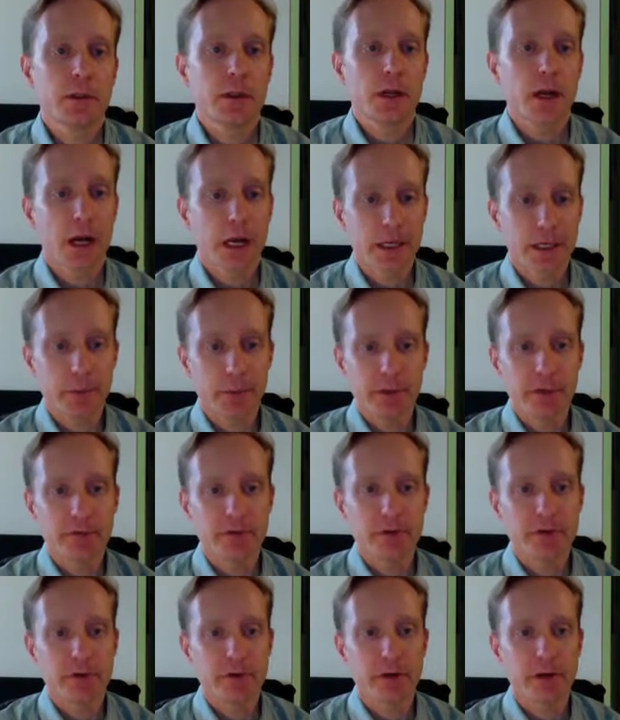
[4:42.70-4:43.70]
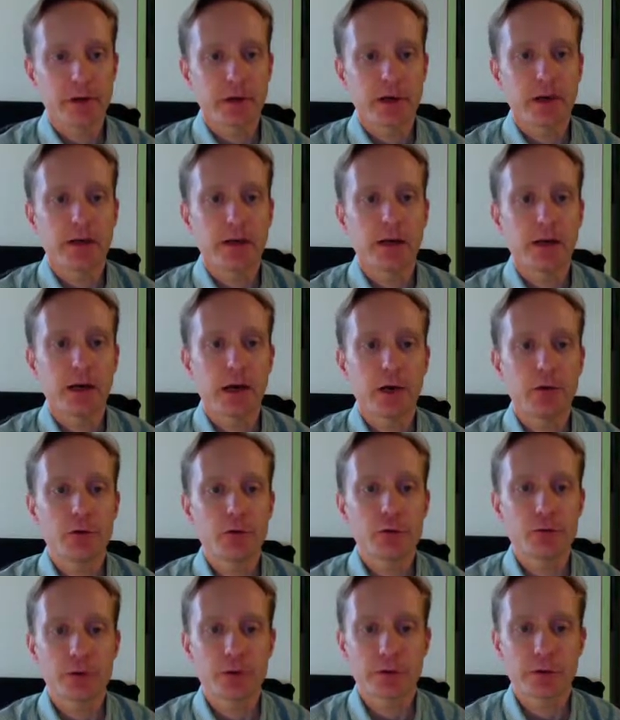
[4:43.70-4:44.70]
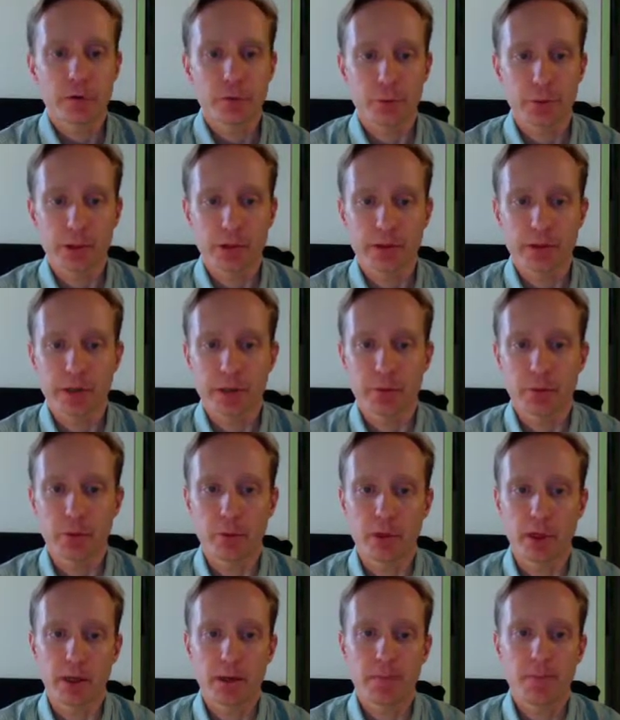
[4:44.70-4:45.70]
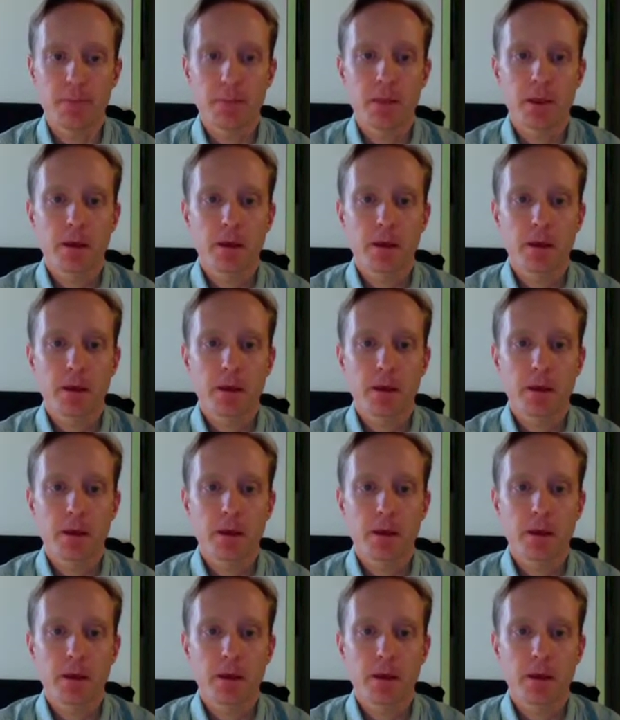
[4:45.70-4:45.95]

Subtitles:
I'm going to be visiting Auschwitz the week that I'm away,